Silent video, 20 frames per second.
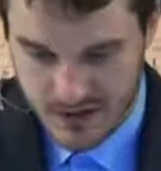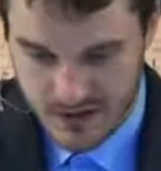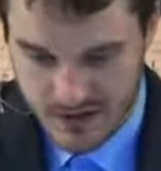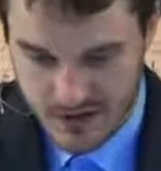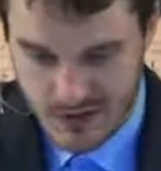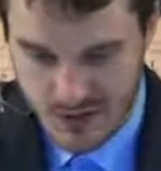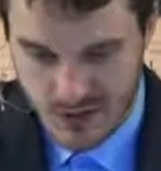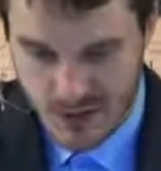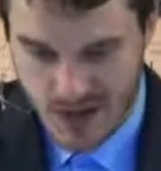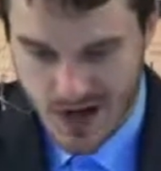
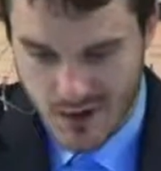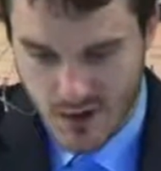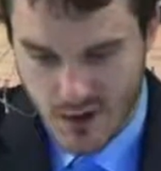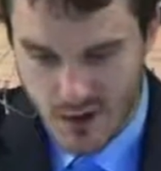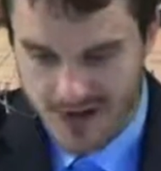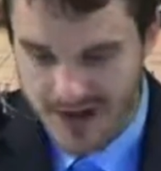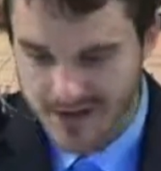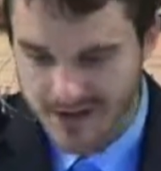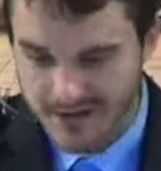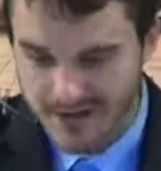So I
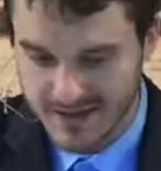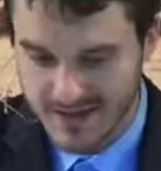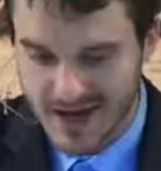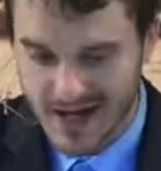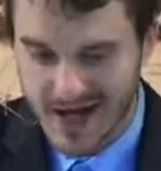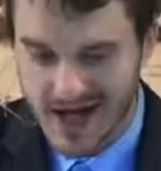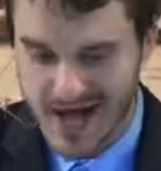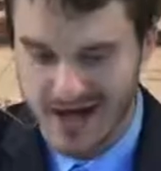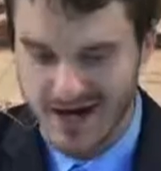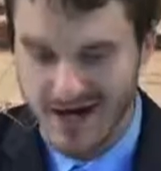want to
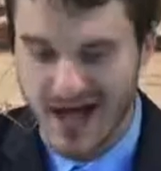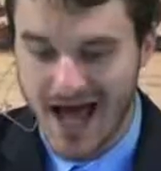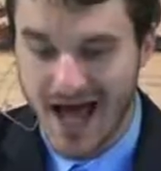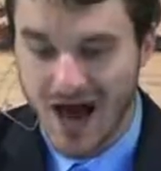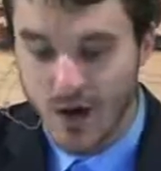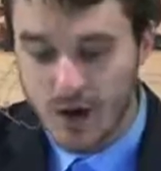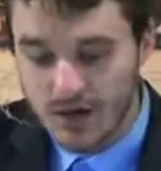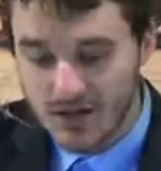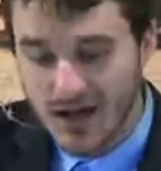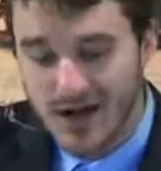add
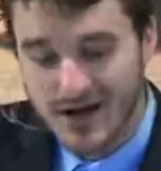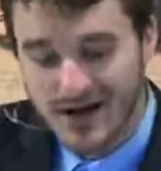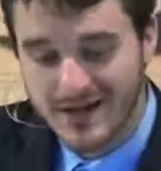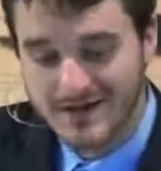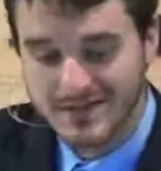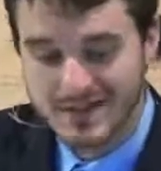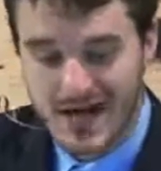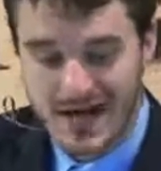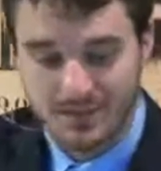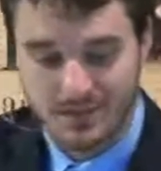our line
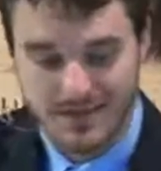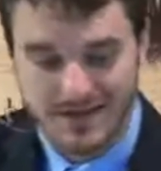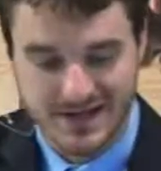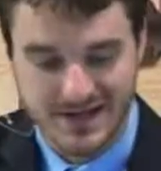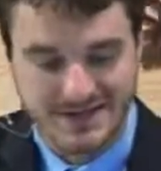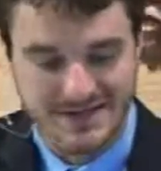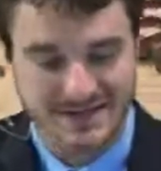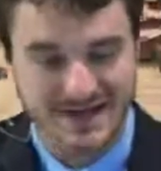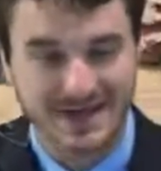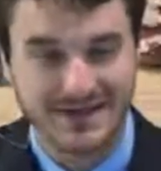on top of this,